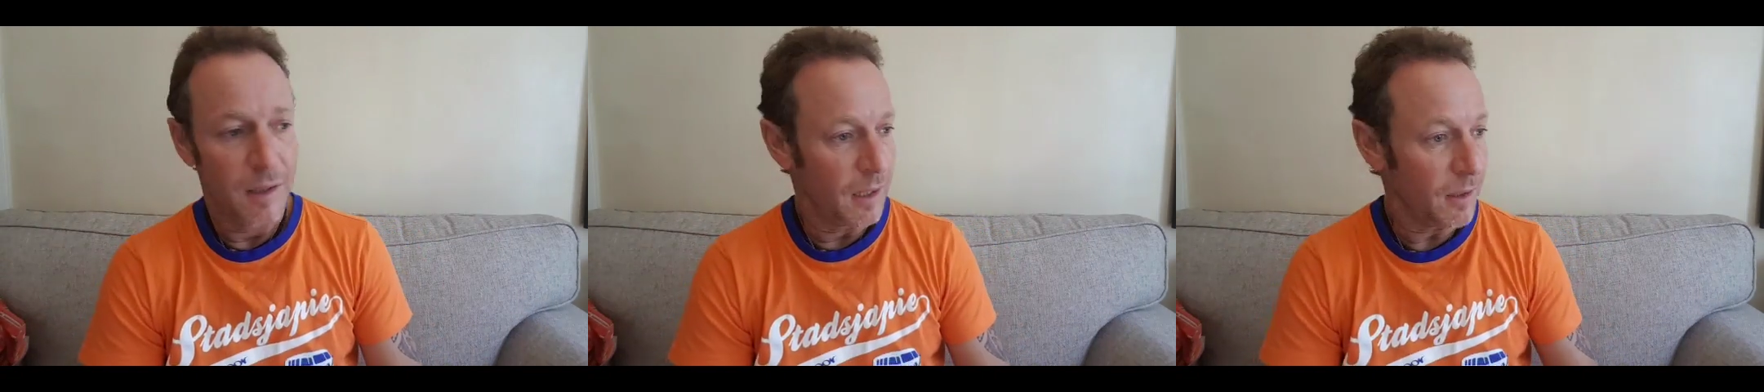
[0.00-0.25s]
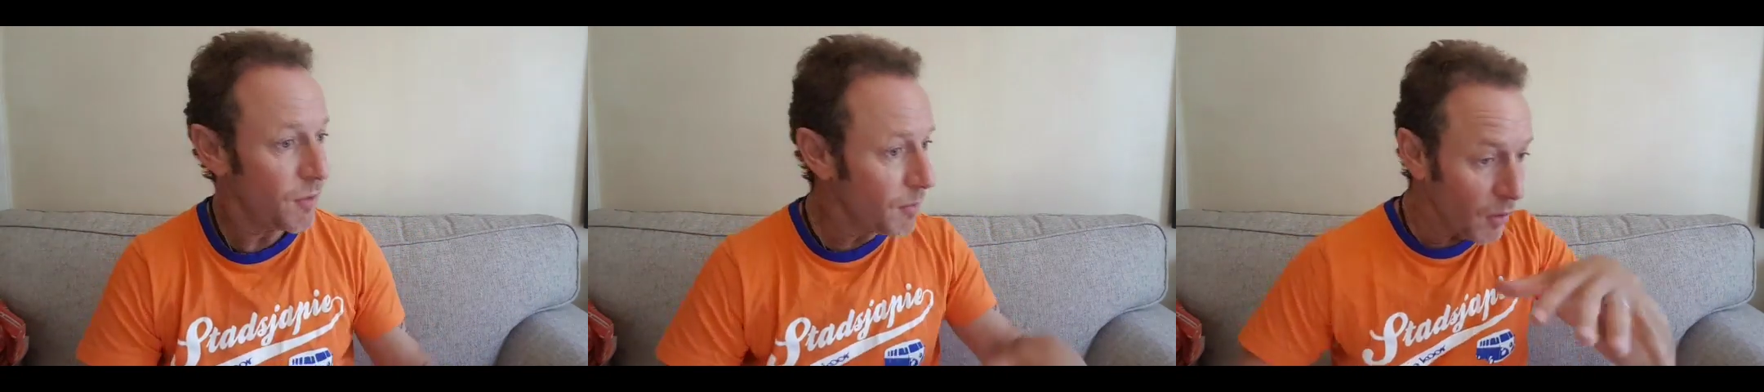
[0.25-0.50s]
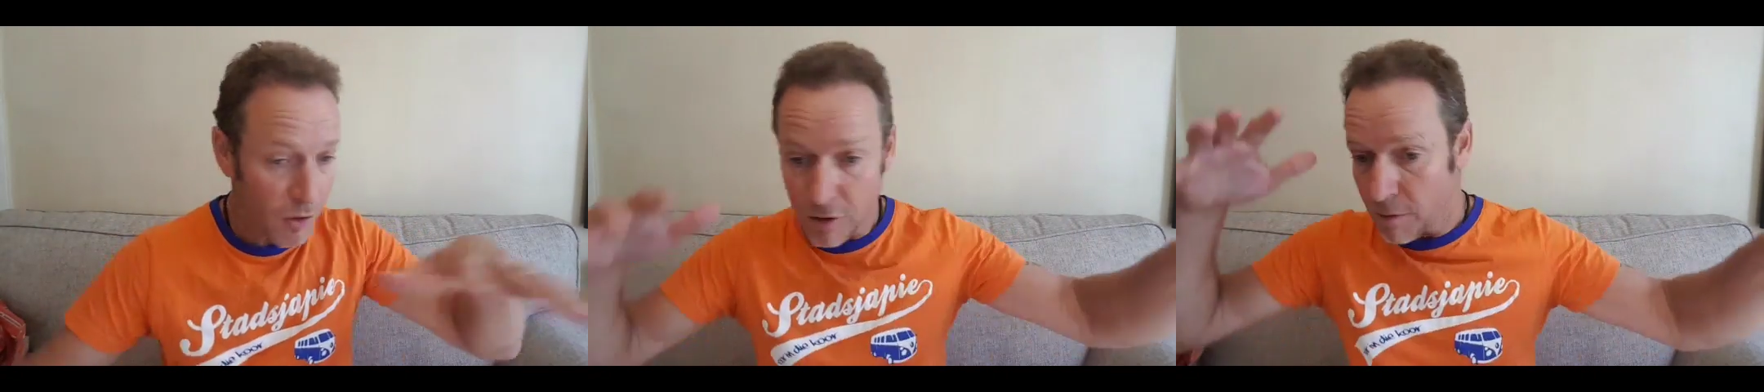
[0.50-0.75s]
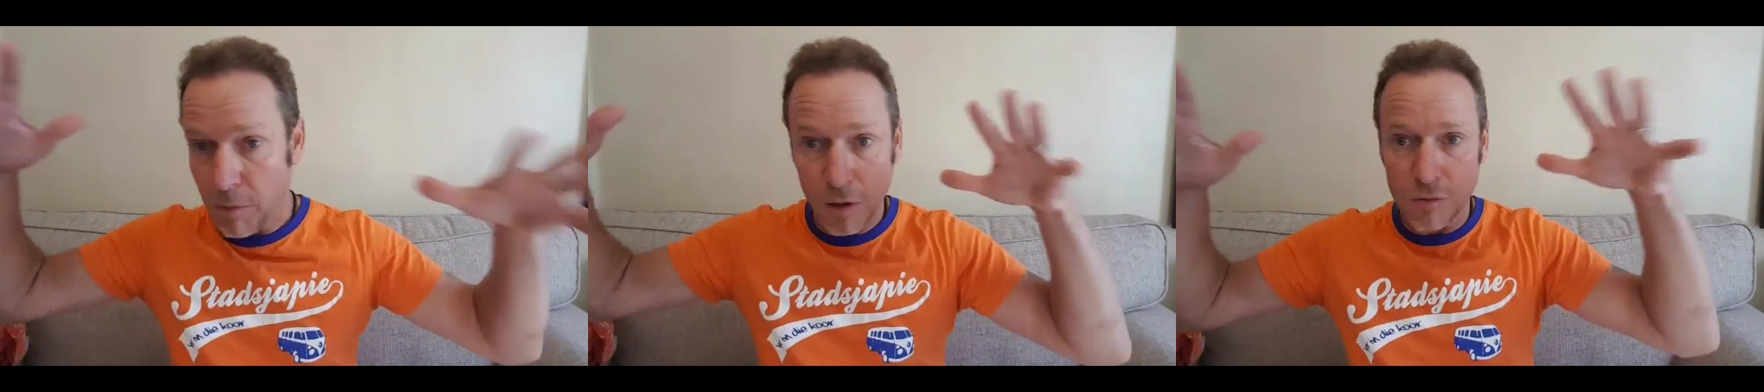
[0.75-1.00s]
And everybody
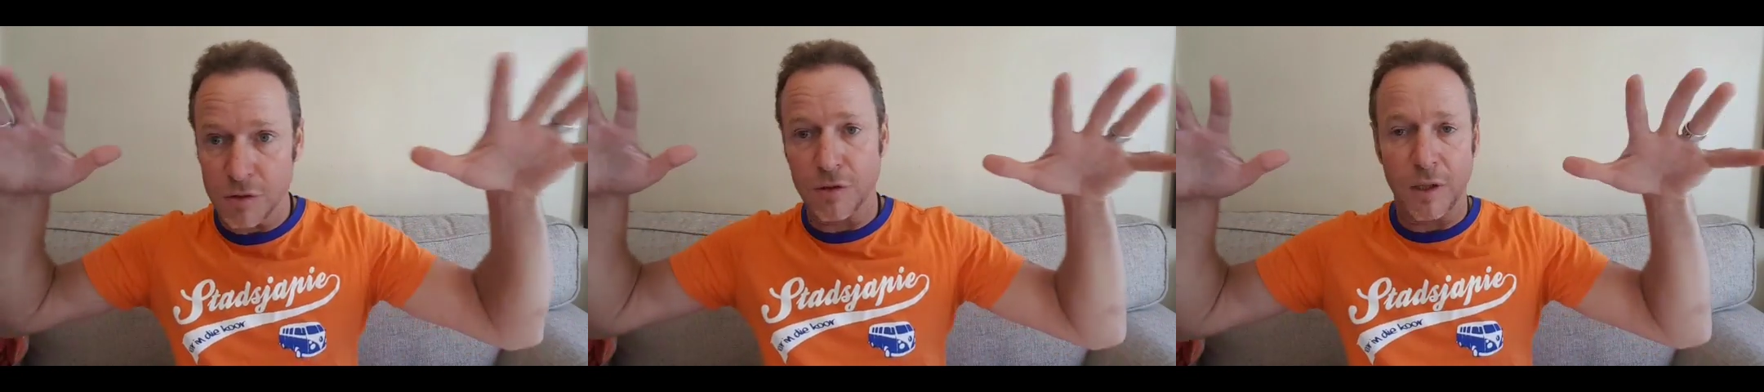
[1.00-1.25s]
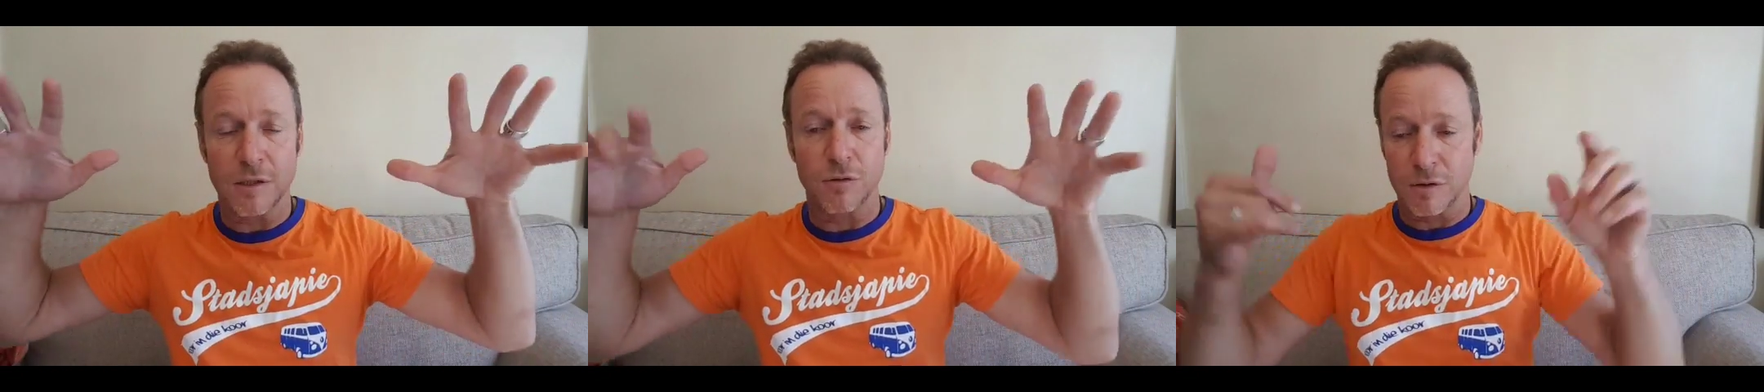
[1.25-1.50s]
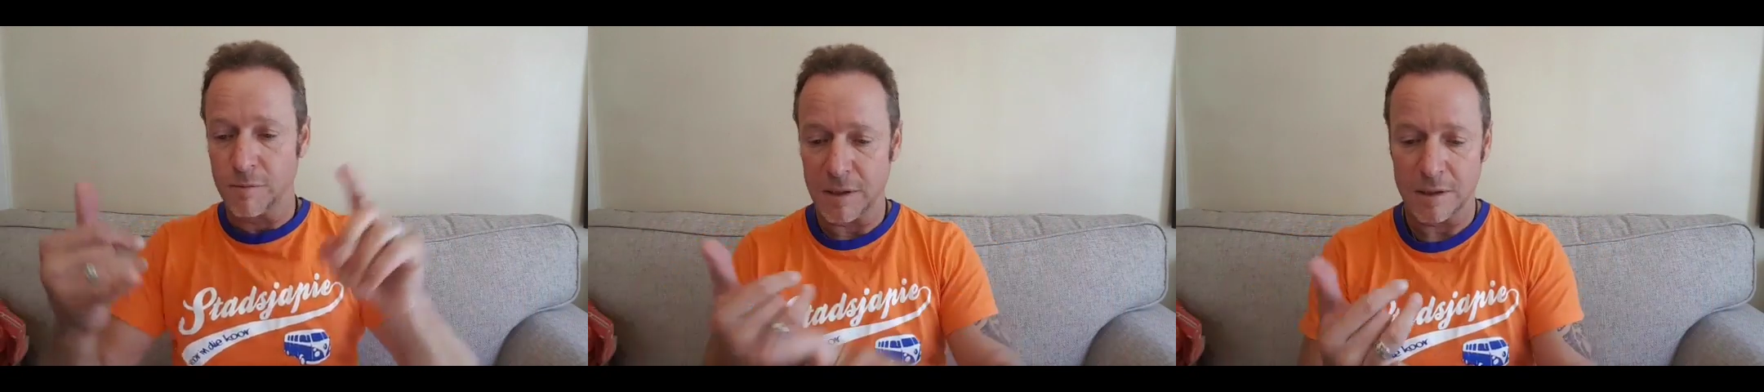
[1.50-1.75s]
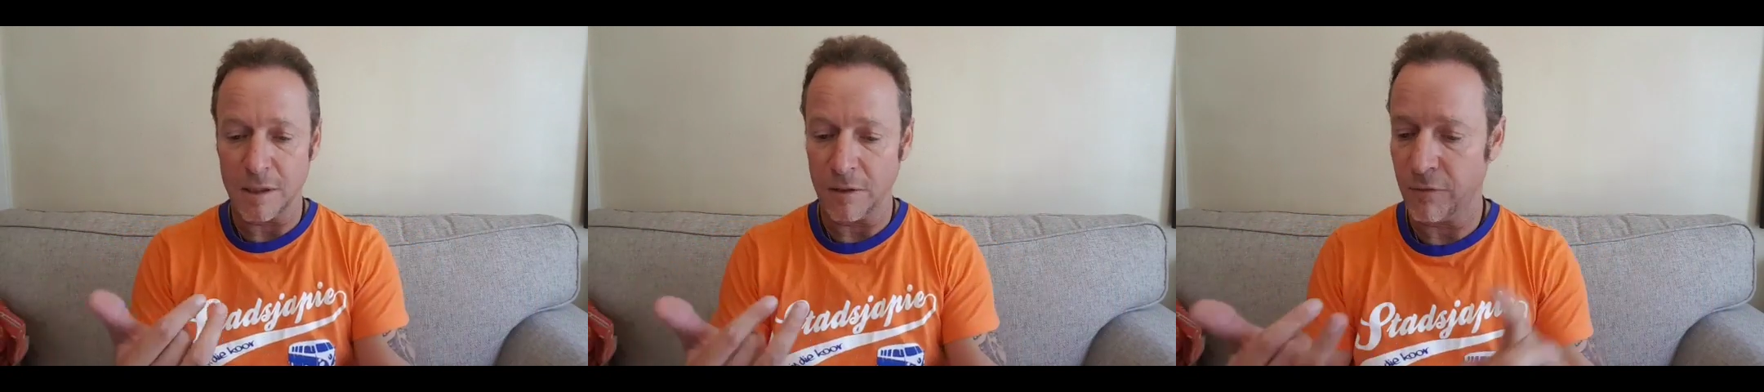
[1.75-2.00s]
on the boat was crazy. It was
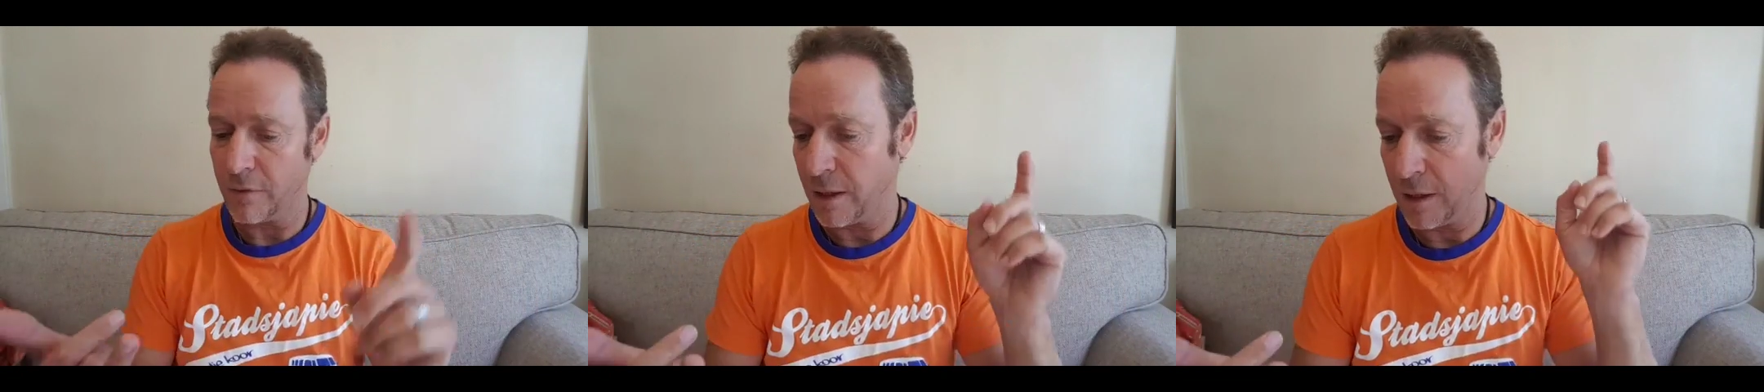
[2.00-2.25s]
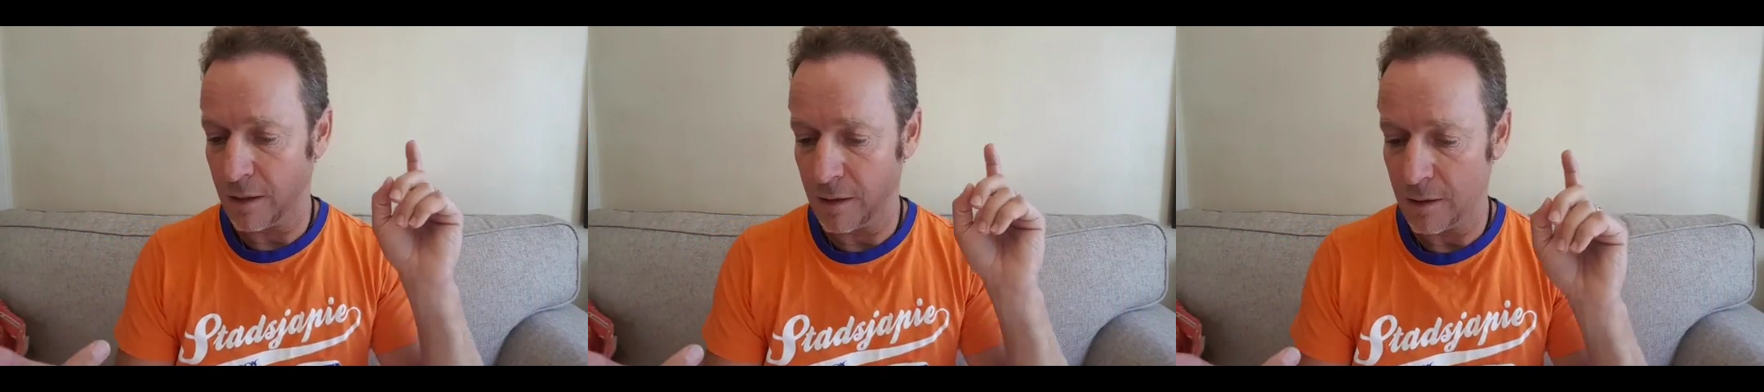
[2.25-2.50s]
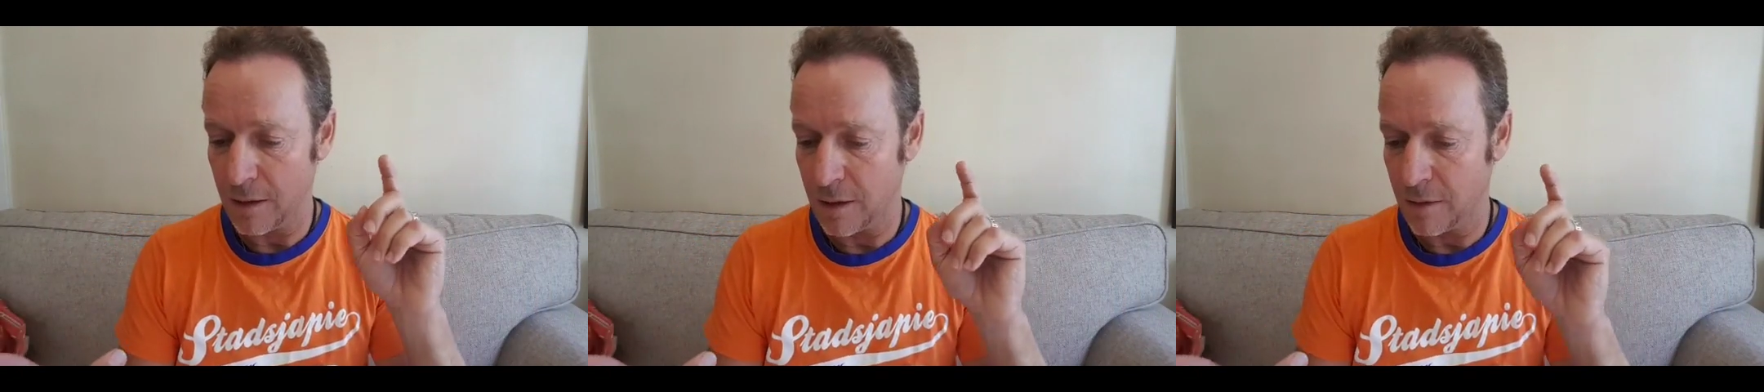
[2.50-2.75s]
myself and